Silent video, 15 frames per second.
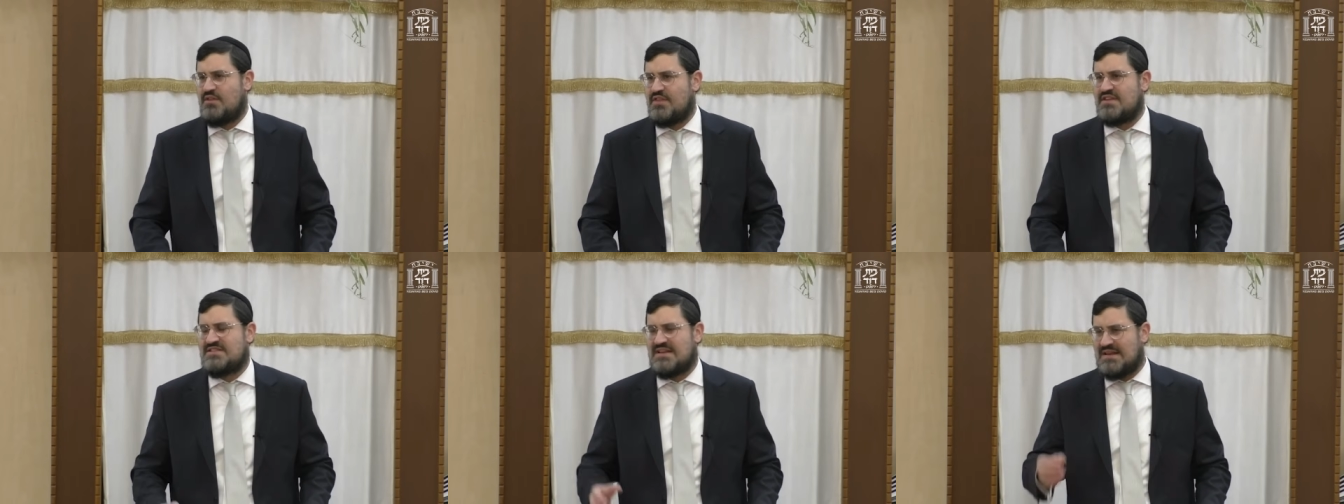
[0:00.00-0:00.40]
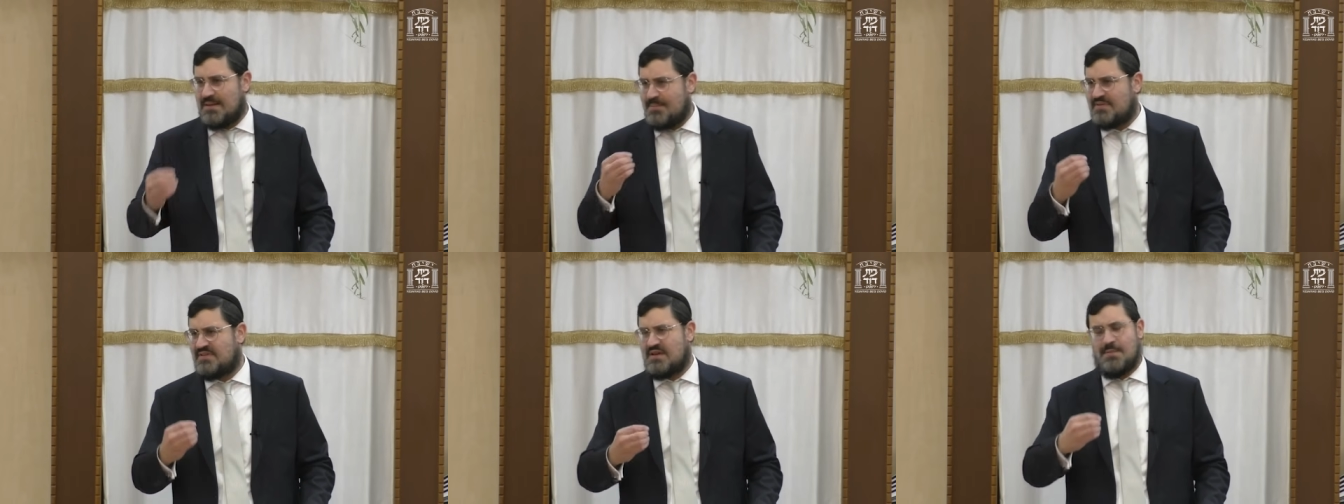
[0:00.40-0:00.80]
there's a
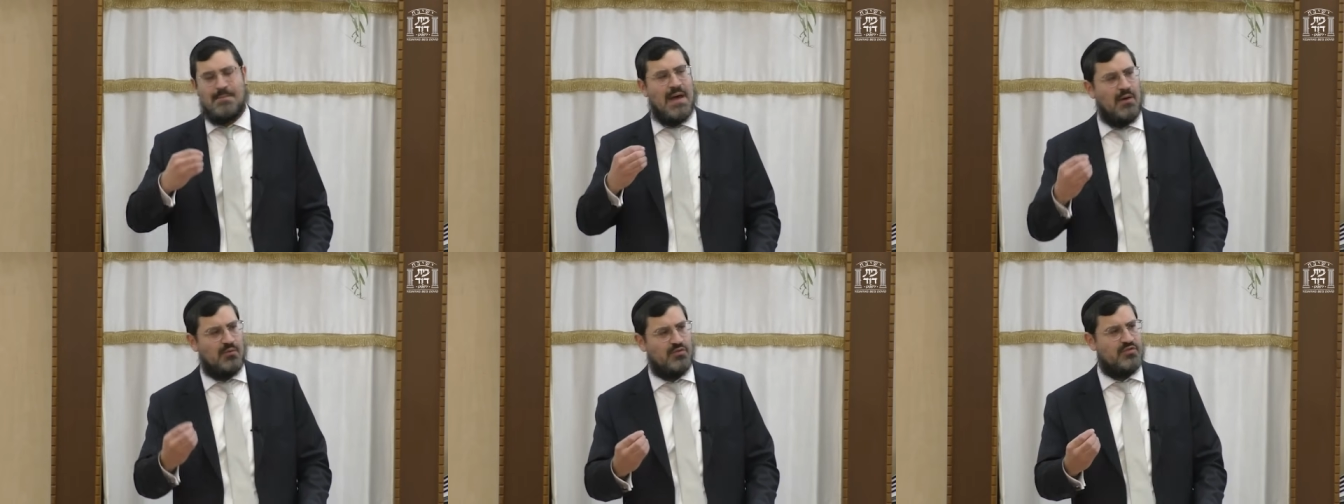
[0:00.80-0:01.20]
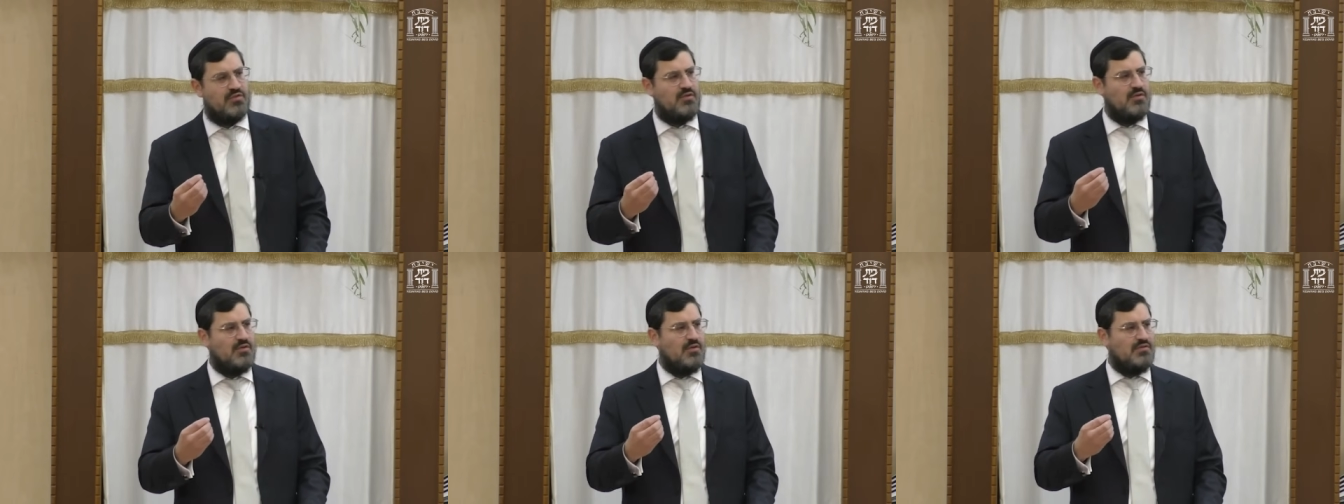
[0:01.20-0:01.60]
limited amount
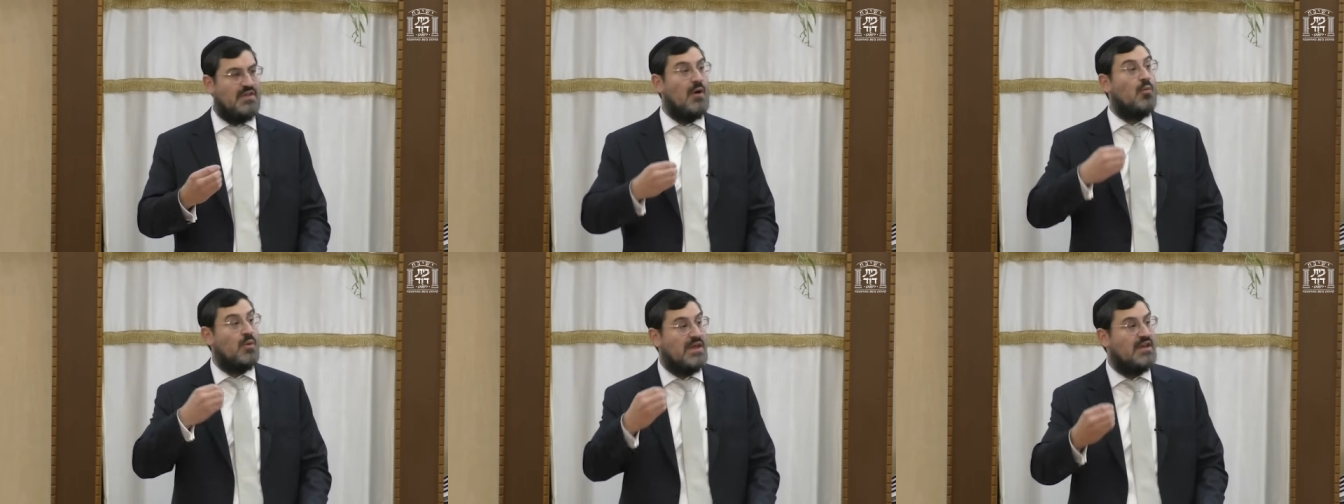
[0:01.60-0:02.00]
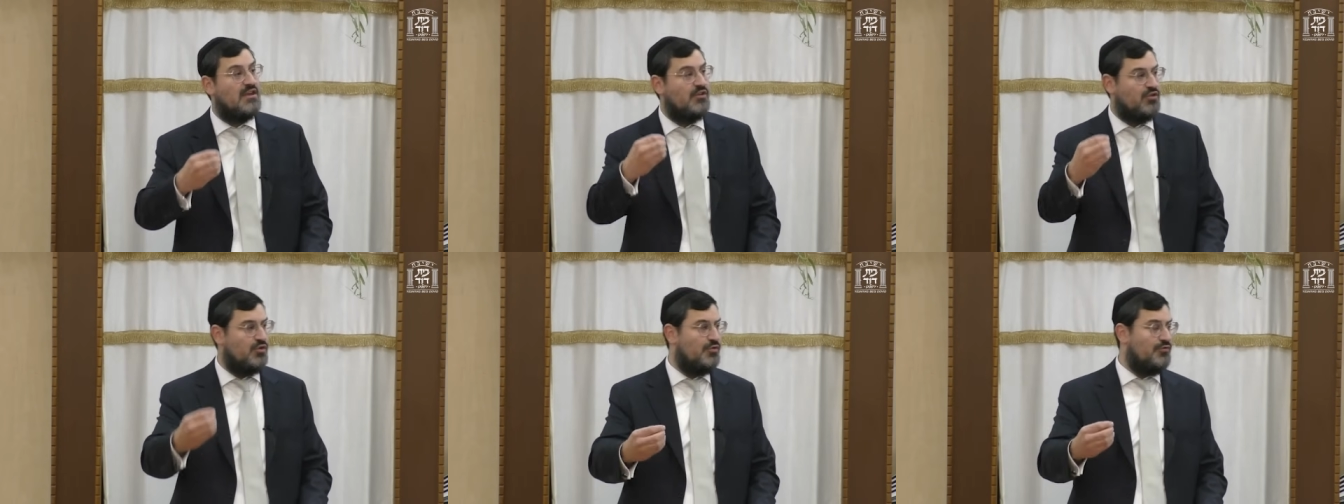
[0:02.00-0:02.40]
that we
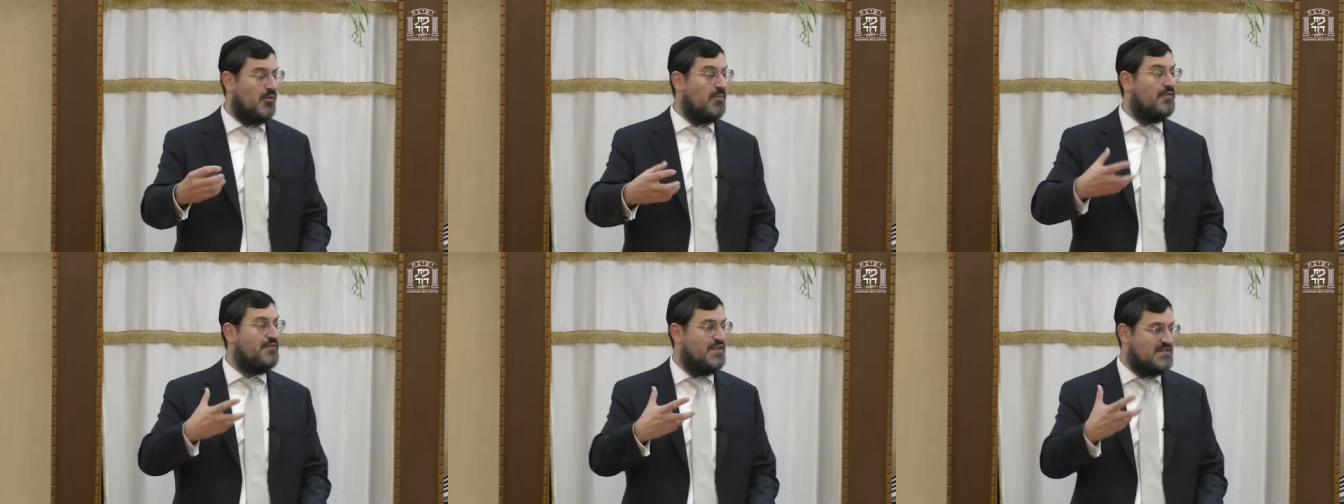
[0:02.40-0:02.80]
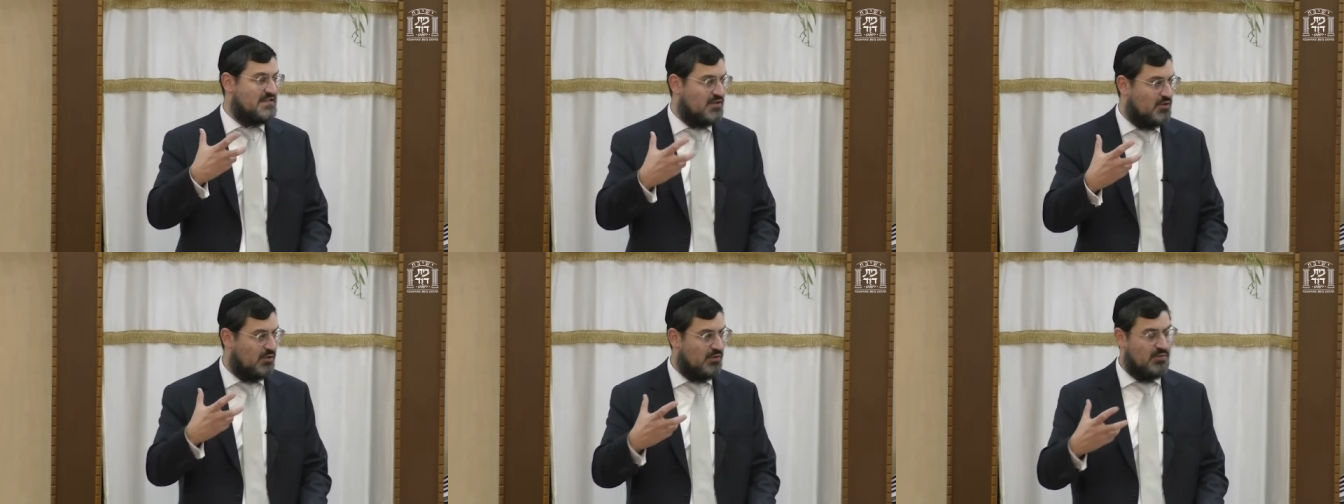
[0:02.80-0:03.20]
can do from a
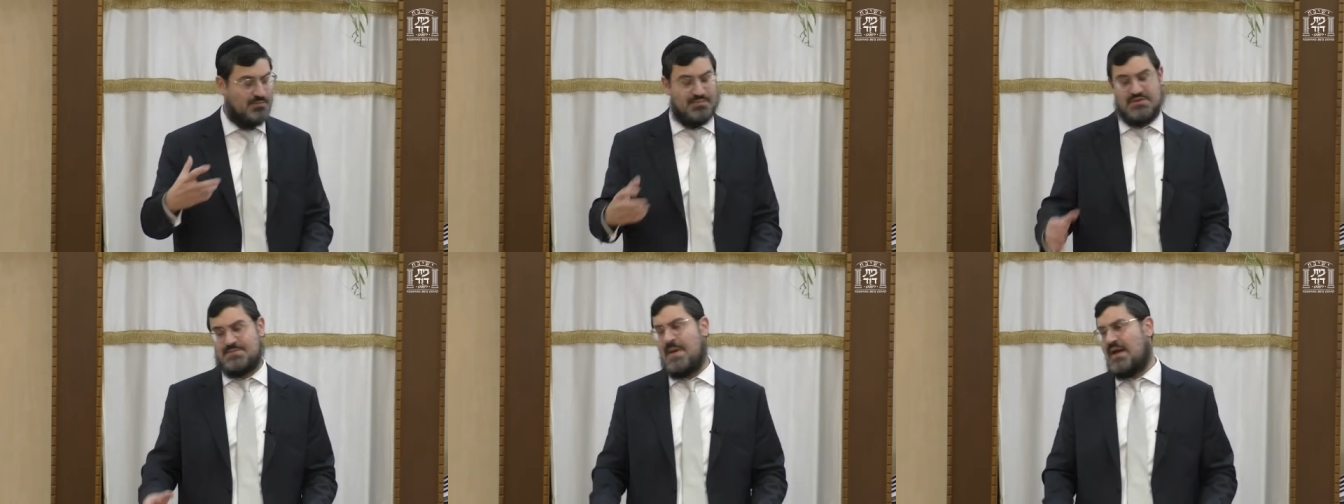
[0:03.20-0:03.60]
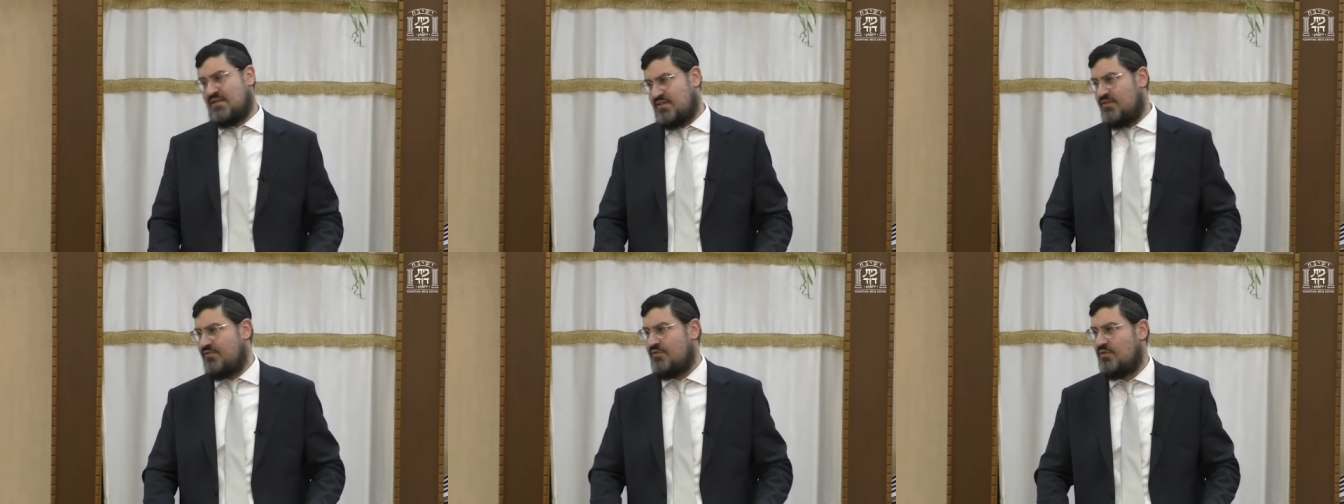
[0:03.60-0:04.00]
physical
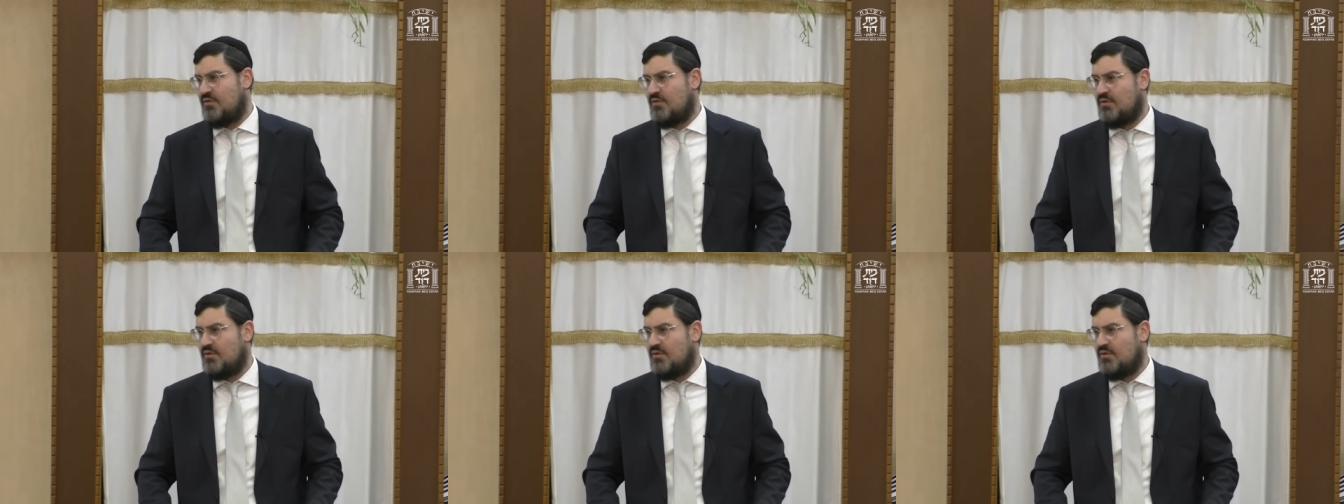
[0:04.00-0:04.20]
perspective,